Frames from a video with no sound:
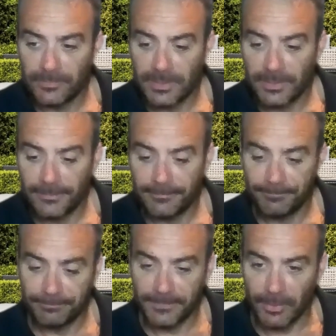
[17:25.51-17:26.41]
So
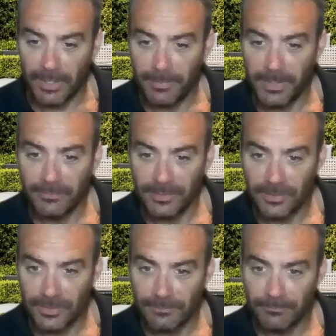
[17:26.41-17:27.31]
there are benefits
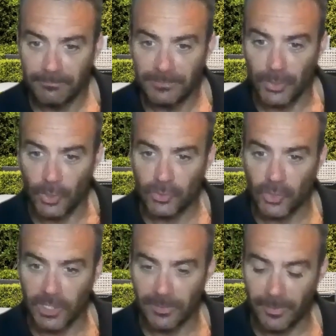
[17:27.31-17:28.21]
to not
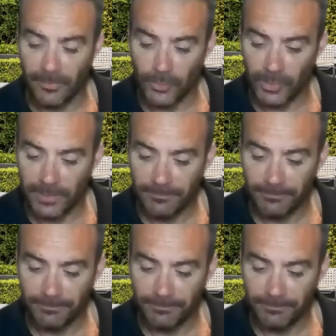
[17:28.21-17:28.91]
signing them off early.